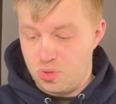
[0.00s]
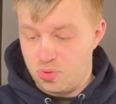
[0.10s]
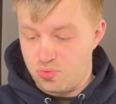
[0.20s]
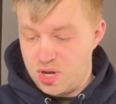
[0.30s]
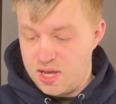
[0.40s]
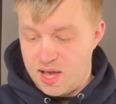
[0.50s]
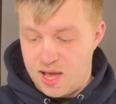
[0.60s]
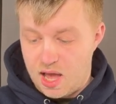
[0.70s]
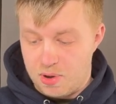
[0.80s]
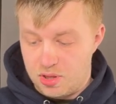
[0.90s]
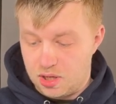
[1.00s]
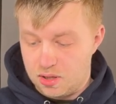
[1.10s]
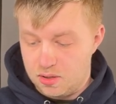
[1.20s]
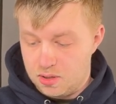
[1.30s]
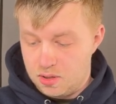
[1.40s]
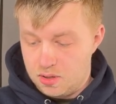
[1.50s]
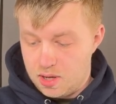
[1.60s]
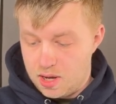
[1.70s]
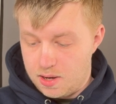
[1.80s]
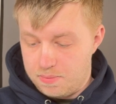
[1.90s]
three A M I think.
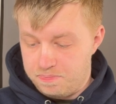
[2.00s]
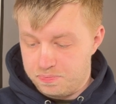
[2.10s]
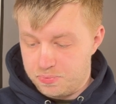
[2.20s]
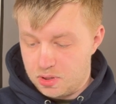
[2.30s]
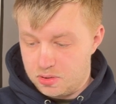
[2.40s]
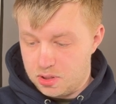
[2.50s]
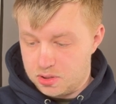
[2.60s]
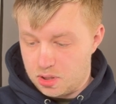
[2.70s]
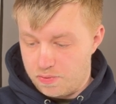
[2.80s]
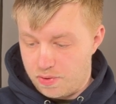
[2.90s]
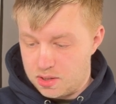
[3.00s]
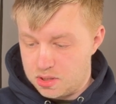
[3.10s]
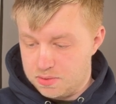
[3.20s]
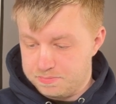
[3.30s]
Um, so let's go for that.